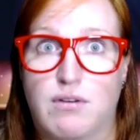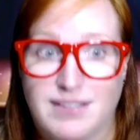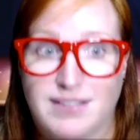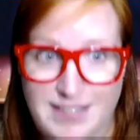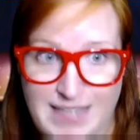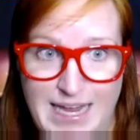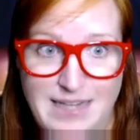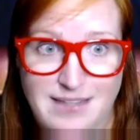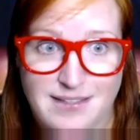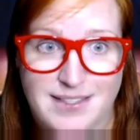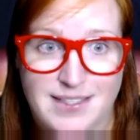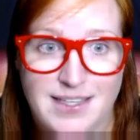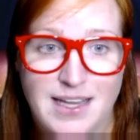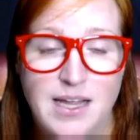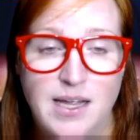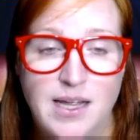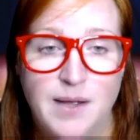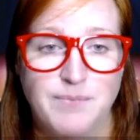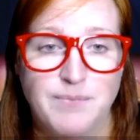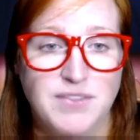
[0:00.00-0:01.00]
sense.
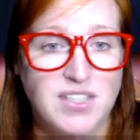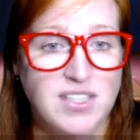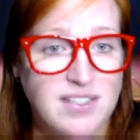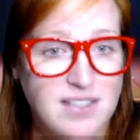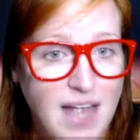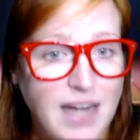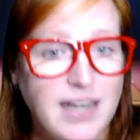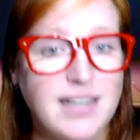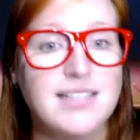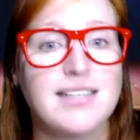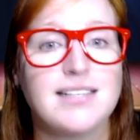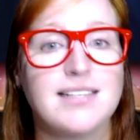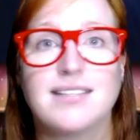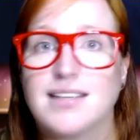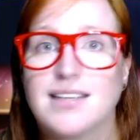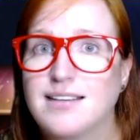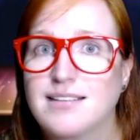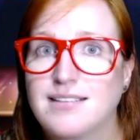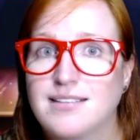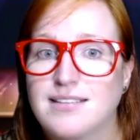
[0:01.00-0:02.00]
She's not
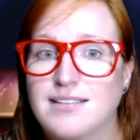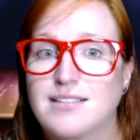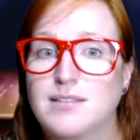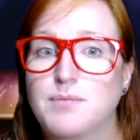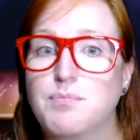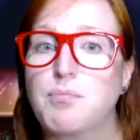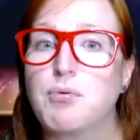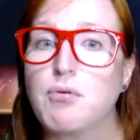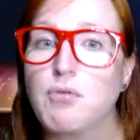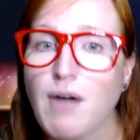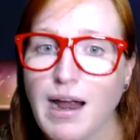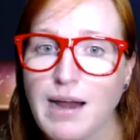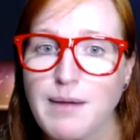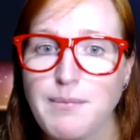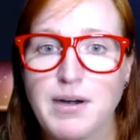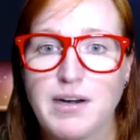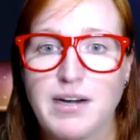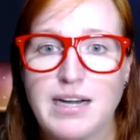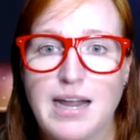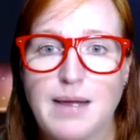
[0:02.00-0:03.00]
Odysseus's
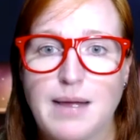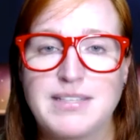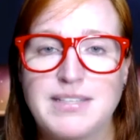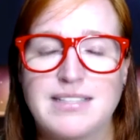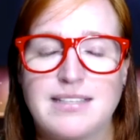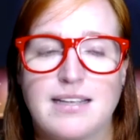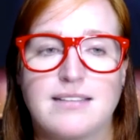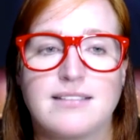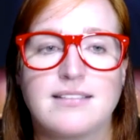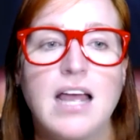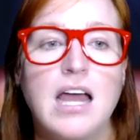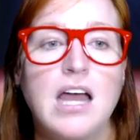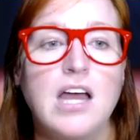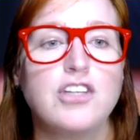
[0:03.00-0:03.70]
primary nemesis.